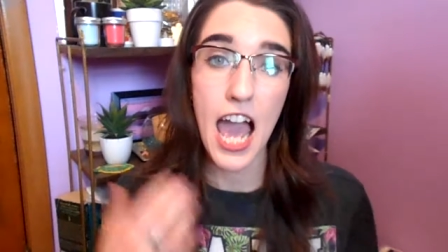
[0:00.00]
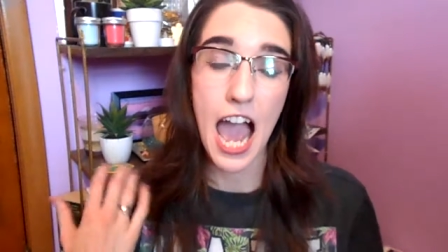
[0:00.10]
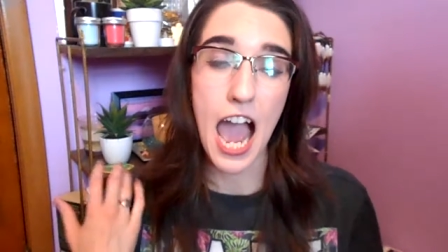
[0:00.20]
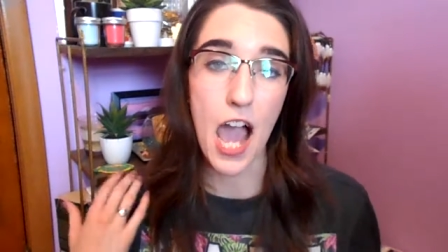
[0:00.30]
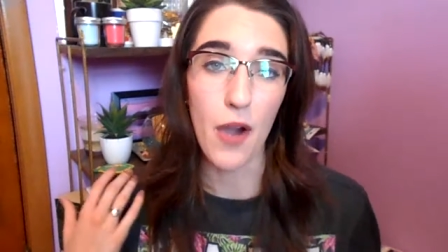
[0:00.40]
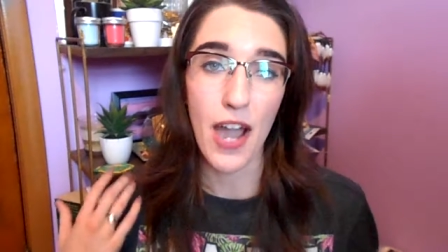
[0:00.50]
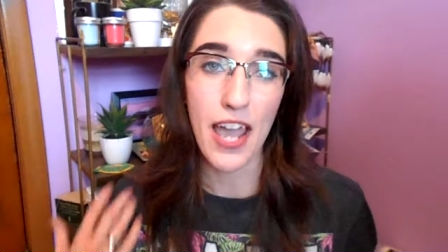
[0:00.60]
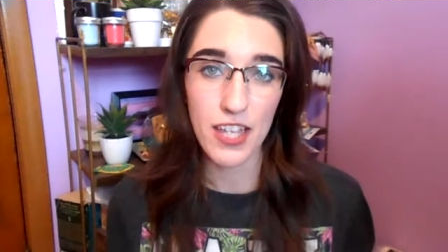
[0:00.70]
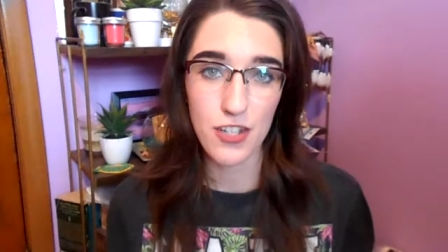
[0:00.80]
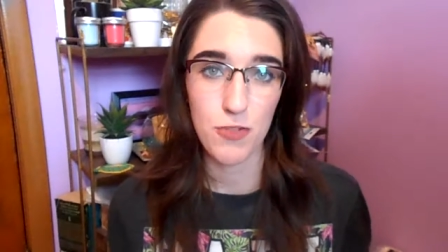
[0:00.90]
How I
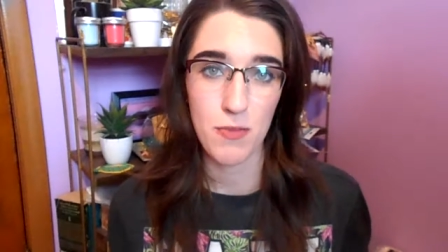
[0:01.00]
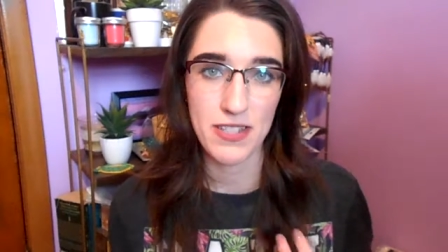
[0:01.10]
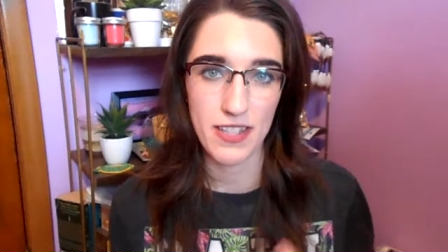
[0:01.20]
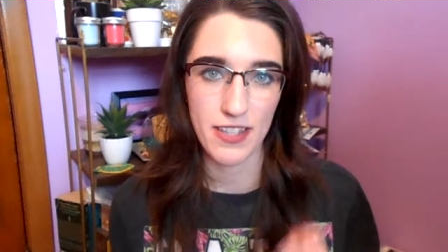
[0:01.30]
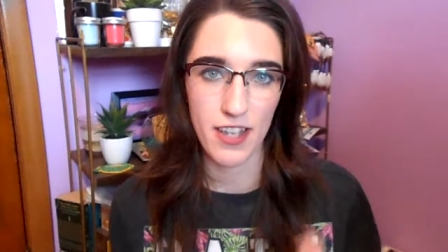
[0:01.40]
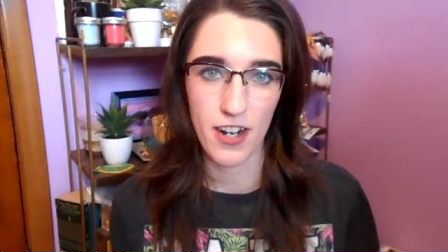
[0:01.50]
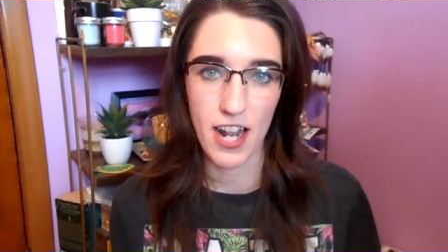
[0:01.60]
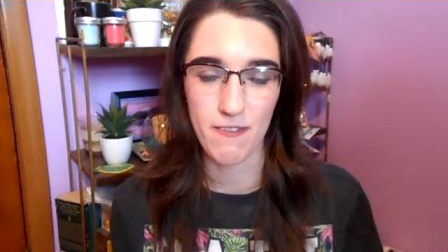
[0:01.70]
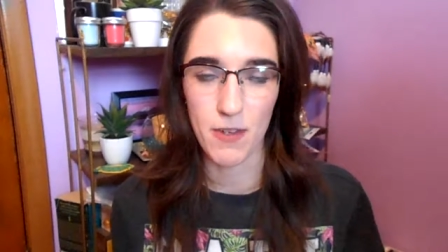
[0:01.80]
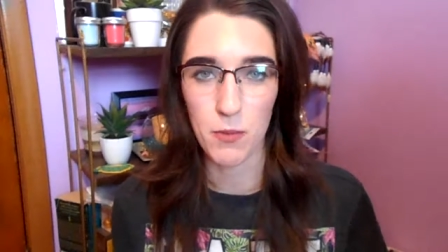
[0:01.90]
like doing my skincare, I
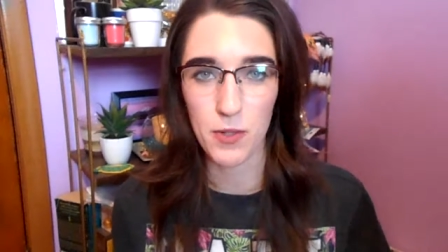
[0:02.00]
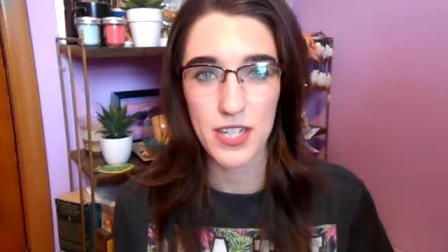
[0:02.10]
have my morning